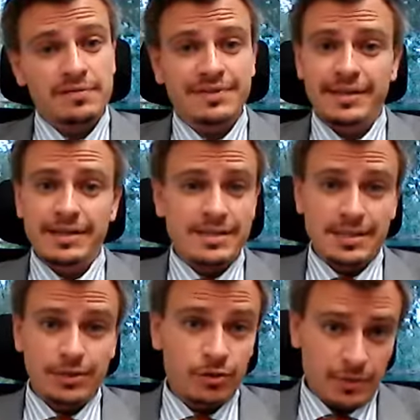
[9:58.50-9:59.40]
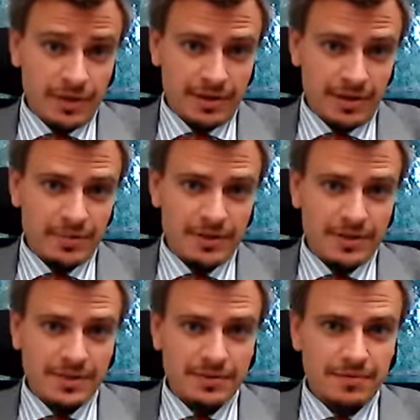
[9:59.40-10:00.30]
than, let's say, European companies.
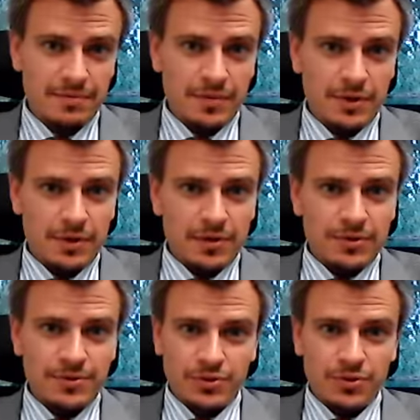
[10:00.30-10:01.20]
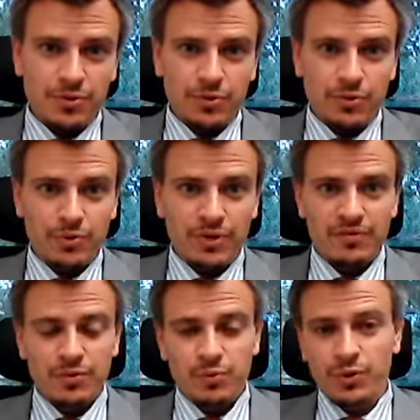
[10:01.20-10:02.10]
So
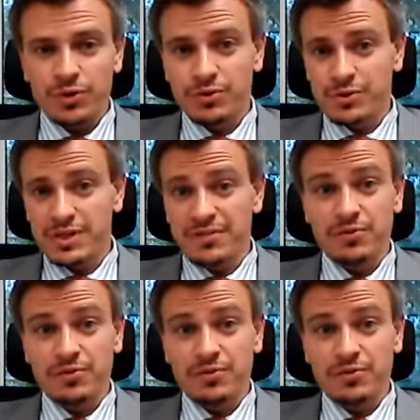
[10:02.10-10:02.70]
if you if